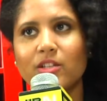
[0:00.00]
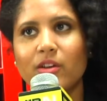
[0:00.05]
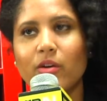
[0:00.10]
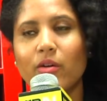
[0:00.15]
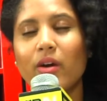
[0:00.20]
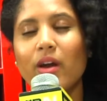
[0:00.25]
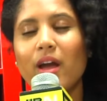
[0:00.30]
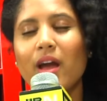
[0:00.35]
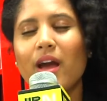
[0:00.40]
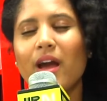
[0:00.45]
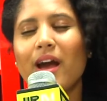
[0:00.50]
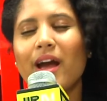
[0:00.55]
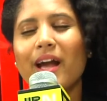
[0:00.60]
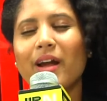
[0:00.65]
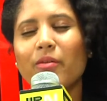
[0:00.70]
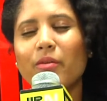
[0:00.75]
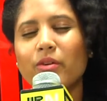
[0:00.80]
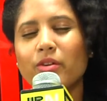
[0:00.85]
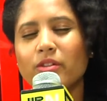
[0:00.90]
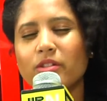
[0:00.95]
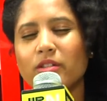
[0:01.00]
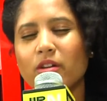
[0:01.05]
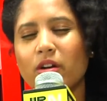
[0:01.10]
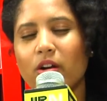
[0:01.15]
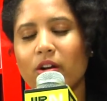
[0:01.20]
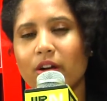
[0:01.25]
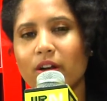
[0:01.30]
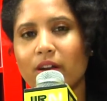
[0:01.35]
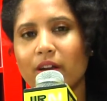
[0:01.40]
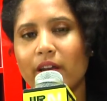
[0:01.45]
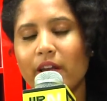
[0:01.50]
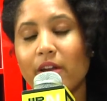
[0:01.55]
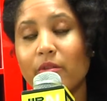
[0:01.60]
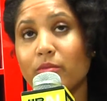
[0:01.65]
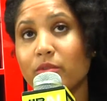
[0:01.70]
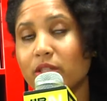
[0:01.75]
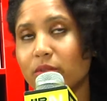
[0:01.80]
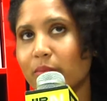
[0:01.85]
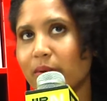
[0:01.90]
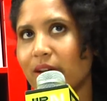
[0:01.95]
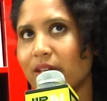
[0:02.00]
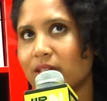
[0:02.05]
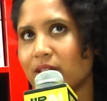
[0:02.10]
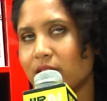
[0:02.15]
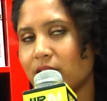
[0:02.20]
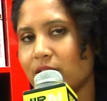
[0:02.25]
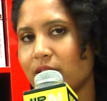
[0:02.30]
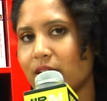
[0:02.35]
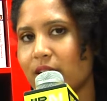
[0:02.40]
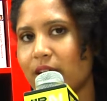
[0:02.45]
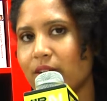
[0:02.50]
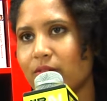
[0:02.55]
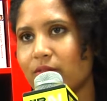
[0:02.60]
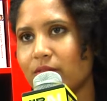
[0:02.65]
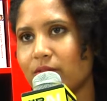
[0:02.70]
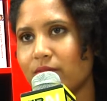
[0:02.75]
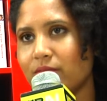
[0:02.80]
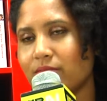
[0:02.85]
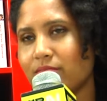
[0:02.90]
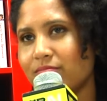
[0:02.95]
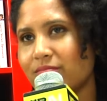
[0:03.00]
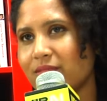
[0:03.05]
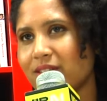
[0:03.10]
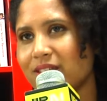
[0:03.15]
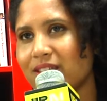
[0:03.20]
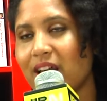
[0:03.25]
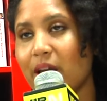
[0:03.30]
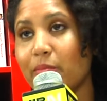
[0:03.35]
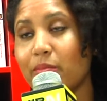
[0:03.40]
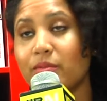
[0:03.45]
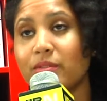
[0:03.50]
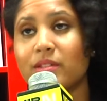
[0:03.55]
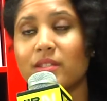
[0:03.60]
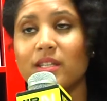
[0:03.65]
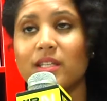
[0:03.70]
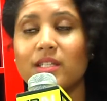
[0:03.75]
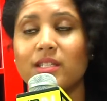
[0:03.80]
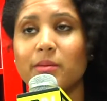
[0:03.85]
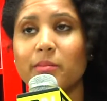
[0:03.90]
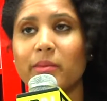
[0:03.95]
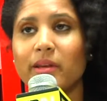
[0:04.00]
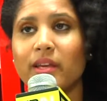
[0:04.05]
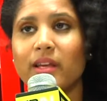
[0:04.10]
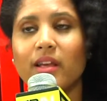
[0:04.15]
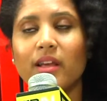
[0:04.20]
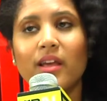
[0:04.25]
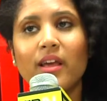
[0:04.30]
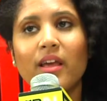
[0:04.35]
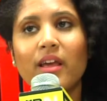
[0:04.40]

So I wrote a song in response to that type of sentiment.